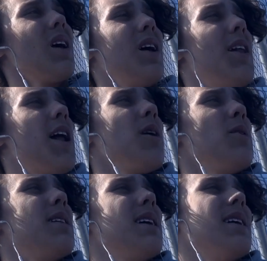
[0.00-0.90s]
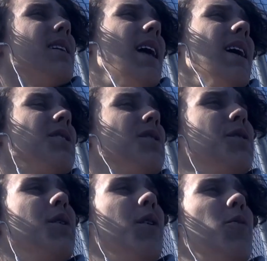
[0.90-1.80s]
Not only did it like
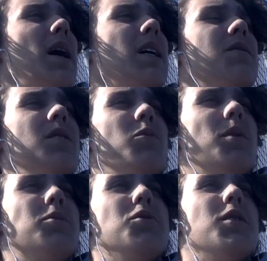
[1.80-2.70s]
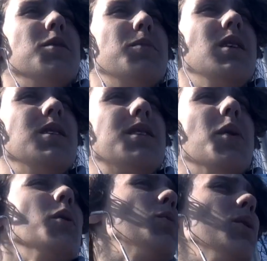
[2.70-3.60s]
secure the rights for the women to join the
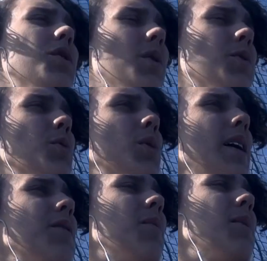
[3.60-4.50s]
military, which also gave them